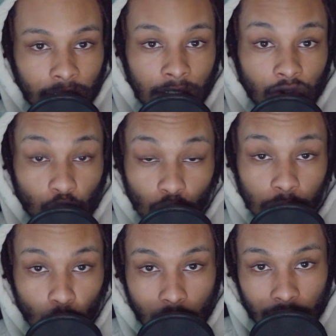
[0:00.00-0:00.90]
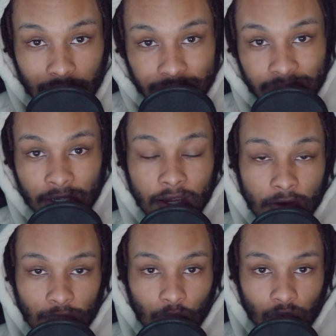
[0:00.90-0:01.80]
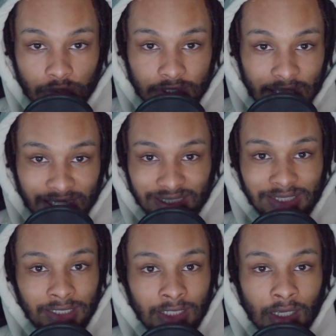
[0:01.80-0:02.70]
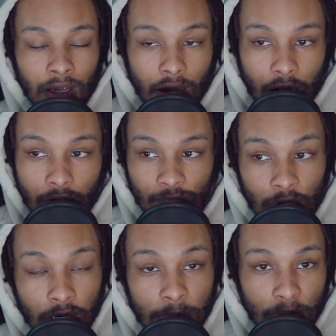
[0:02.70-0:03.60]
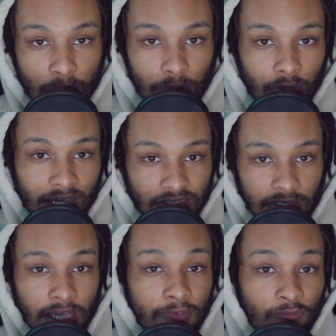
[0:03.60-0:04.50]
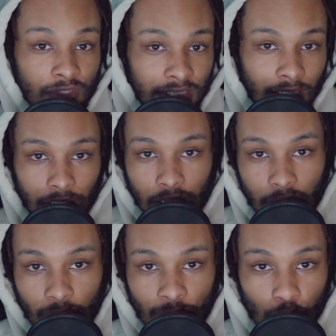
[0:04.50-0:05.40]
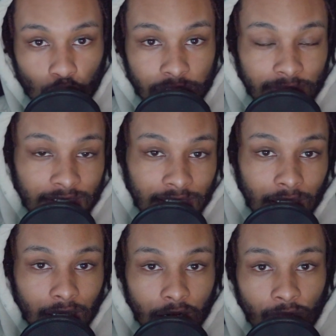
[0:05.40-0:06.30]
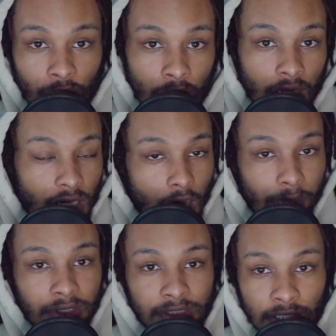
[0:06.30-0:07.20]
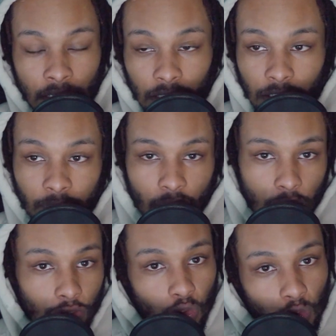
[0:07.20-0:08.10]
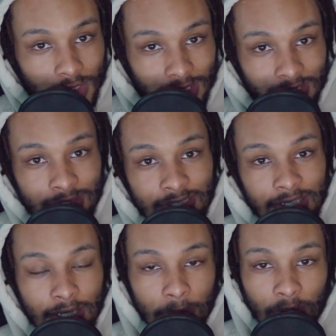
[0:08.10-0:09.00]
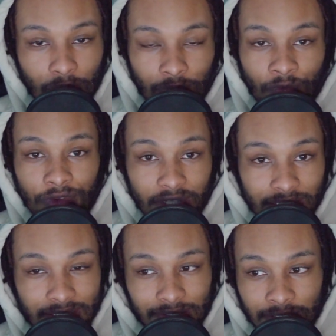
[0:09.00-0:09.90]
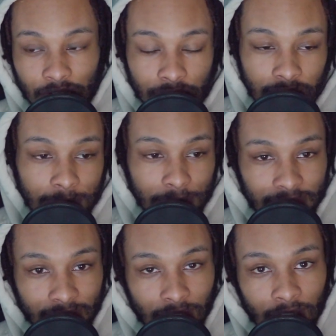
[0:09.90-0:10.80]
truly wireless earphones that are very popular. Actually, I've seen a lot of reviews. I've seen a lot of comments, a lot of articles on the internet about these particular